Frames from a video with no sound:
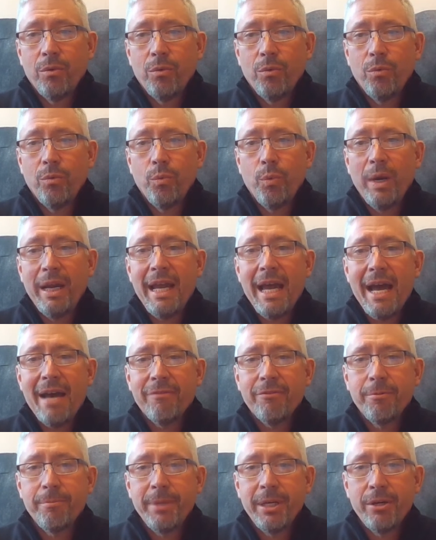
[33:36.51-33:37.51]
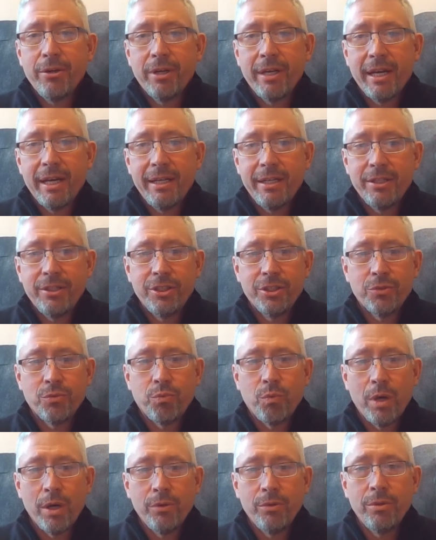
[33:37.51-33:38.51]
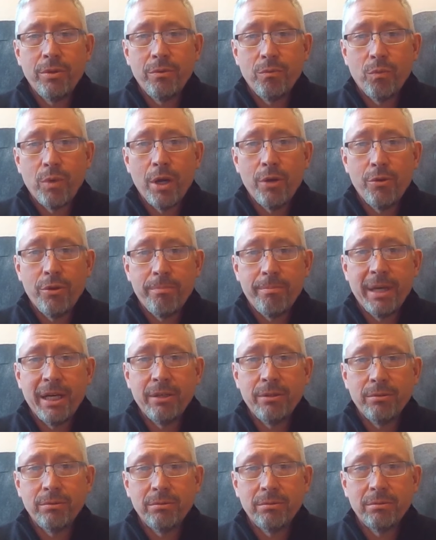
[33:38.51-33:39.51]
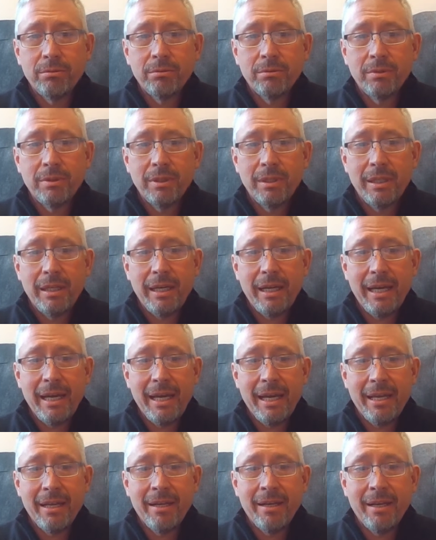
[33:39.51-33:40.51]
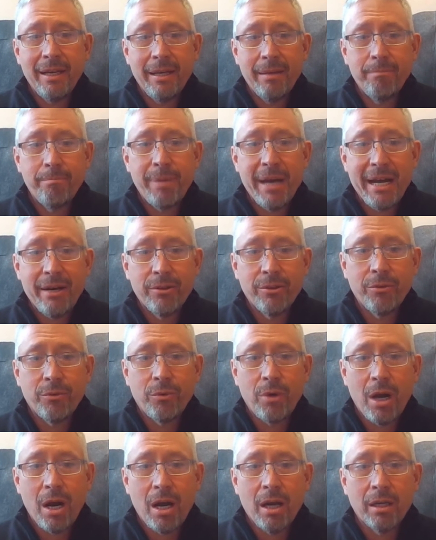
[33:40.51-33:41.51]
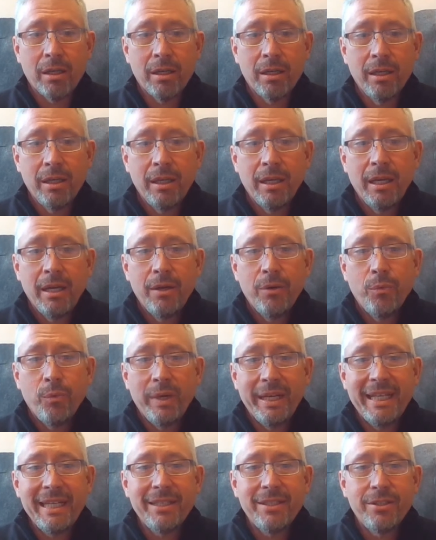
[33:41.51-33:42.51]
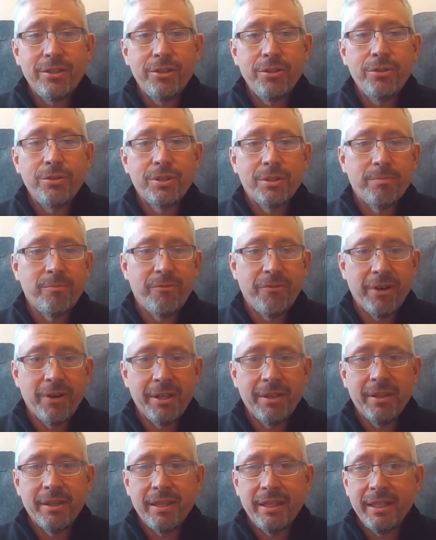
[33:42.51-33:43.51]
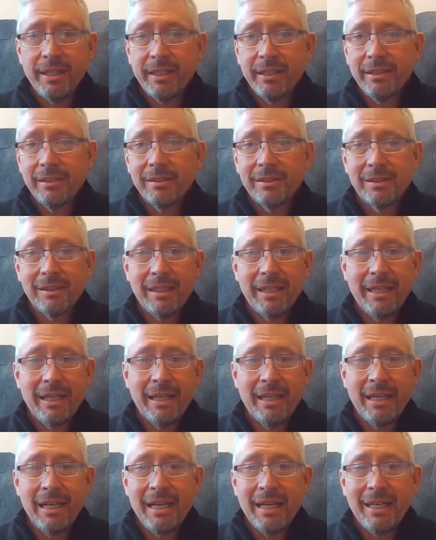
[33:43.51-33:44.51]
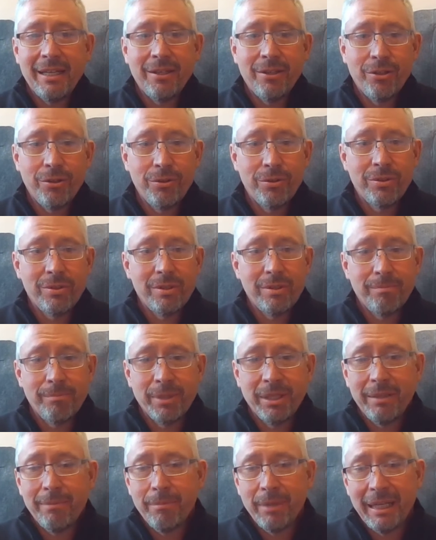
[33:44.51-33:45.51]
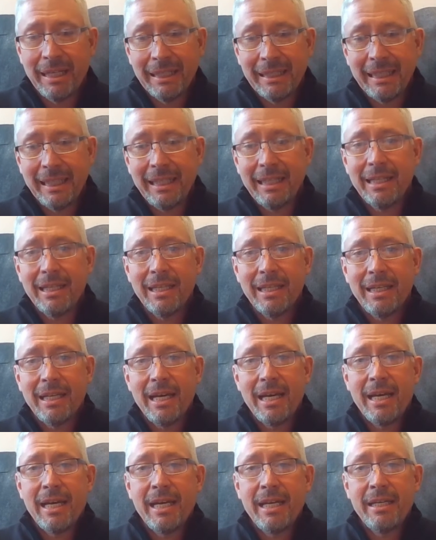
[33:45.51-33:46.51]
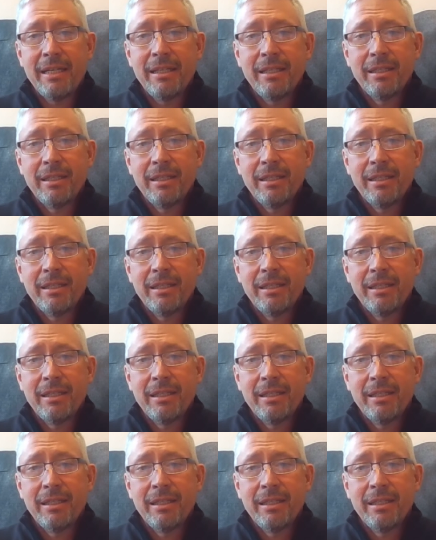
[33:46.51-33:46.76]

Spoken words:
we have to be okay to just row the boat and pound the rock. We get to do some fun things but at the end of the day,